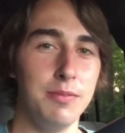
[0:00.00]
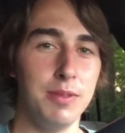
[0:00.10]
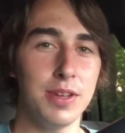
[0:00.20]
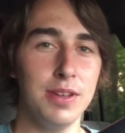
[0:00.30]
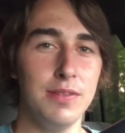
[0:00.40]

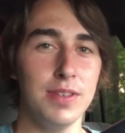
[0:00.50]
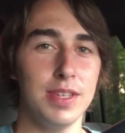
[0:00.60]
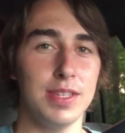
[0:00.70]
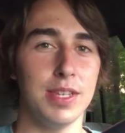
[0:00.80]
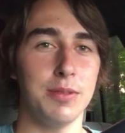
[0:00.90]
We couldn't
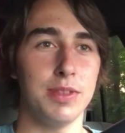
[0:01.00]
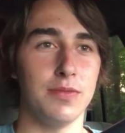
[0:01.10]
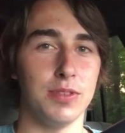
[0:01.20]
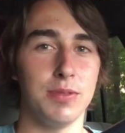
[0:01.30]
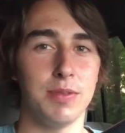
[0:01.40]
really tell what the
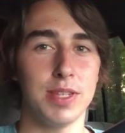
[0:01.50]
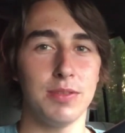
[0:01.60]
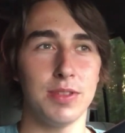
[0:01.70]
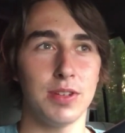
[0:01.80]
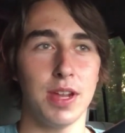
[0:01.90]
fluid was that
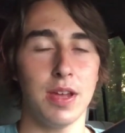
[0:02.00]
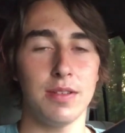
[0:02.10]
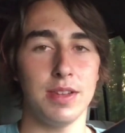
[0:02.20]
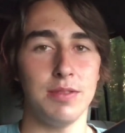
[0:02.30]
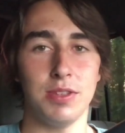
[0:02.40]
was on the
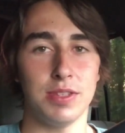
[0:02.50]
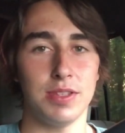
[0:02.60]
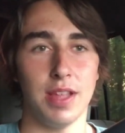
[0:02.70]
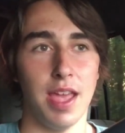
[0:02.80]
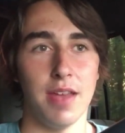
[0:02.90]
ground. It was
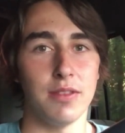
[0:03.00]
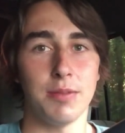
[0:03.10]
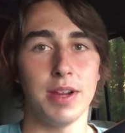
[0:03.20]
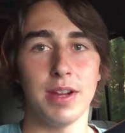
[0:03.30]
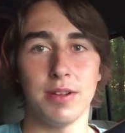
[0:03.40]
just
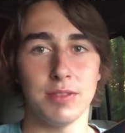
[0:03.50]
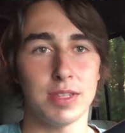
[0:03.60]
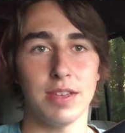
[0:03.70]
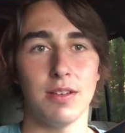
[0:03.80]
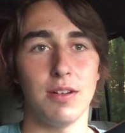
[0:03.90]
everywhere. It
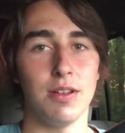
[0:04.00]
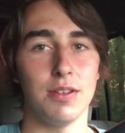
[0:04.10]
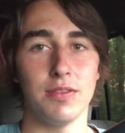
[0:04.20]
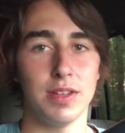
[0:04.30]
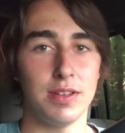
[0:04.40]
was all
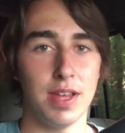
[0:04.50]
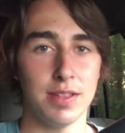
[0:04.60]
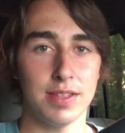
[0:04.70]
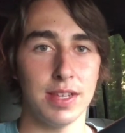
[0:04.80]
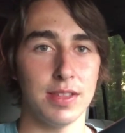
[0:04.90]
over
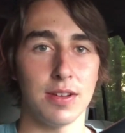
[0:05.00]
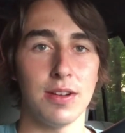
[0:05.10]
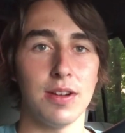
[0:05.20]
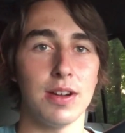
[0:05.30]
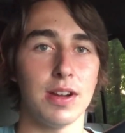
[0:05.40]
down the side of the
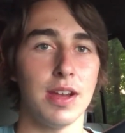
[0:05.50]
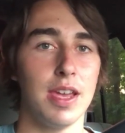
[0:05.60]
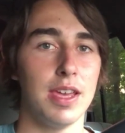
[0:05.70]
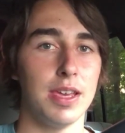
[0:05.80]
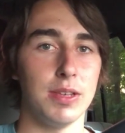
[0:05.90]
car.
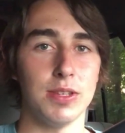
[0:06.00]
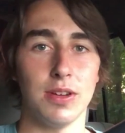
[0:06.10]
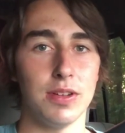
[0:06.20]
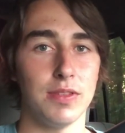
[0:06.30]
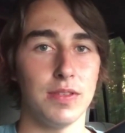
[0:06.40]
It was
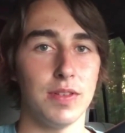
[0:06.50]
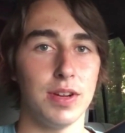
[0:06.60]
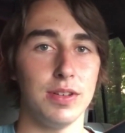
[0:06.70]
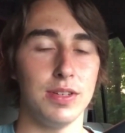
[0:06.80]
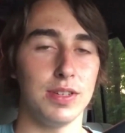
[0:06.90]
all over the
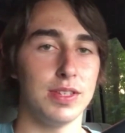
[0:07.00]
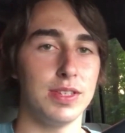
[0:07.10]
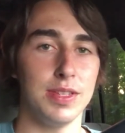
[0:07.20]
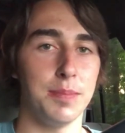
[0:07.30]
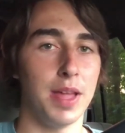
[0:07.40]
road. You could
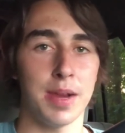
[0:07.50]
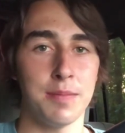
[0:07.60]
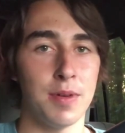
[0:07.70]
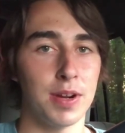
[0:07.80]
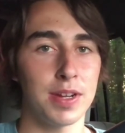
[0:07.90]
see the black
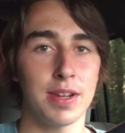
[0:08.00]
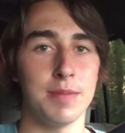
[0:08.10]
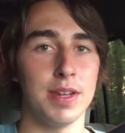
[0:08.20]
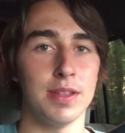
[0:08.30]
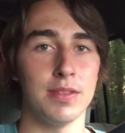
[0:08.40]
mark
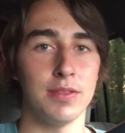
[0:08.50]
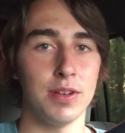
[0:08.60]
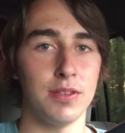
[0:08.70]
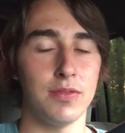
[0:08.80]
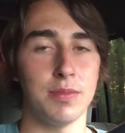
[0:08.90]
coming down the
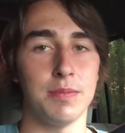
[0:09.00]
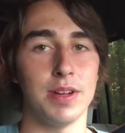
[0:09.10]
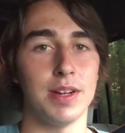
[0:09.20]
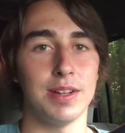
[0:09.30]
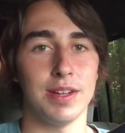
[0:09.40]
road from
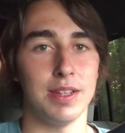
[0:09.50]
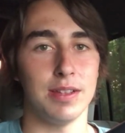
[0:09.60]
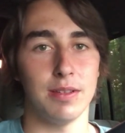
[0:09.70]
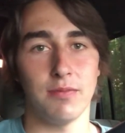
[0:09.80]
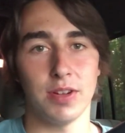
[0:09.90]
where it
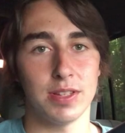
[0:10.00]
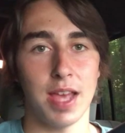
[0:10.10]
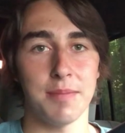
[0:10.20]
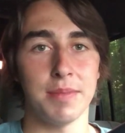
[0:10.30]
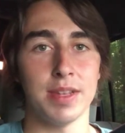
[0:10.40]
first
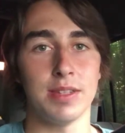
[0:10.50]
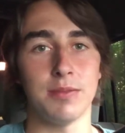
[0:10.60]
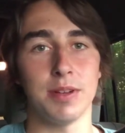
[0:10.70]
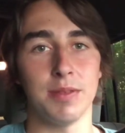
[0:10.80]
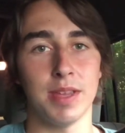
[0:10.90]
happened to
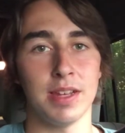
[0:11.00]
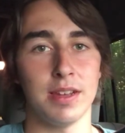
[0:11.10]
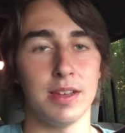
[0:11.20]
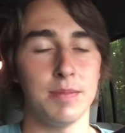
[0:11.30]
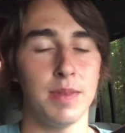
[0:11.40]
where we
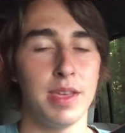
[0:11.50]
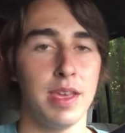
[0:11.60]
ended up.